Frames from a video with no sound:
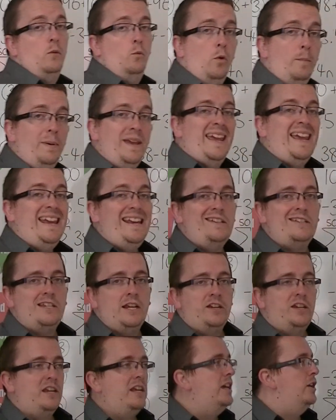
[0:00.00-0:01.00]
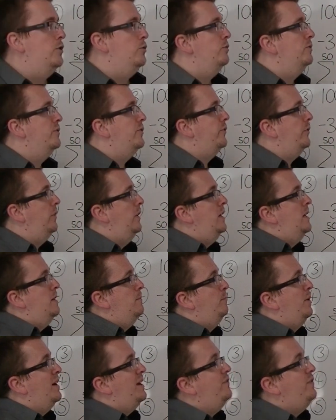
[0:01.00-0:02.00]
will be easier to use.
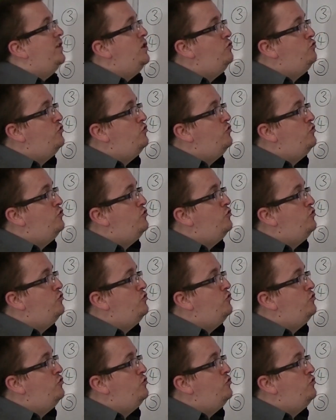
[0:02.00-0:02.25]
But if you